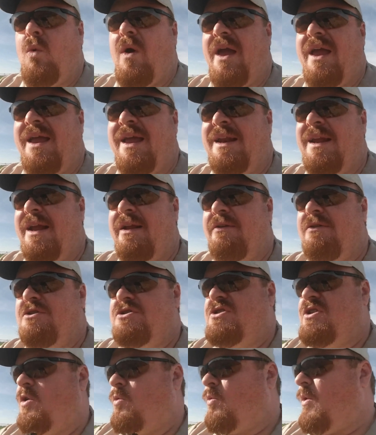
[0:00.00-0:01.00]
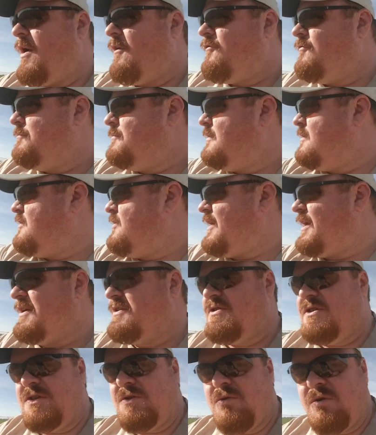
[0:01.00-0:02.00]
away an energy away from the
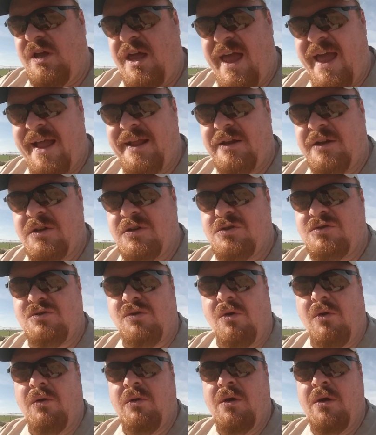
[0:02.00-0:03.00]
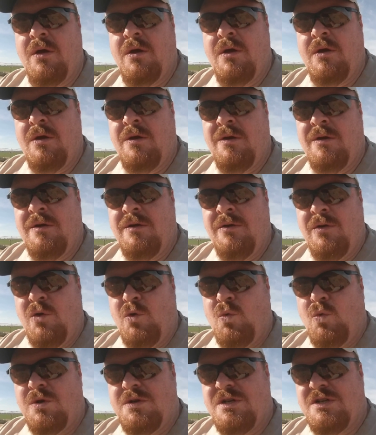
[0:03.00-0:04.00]
things that you can control,
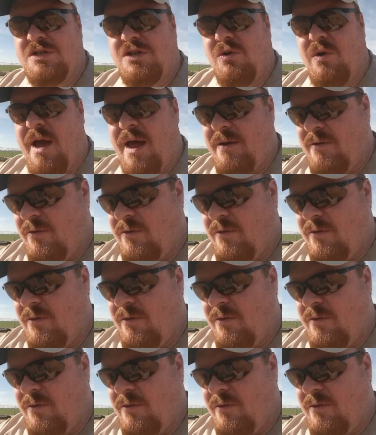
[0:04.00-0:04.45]
which is your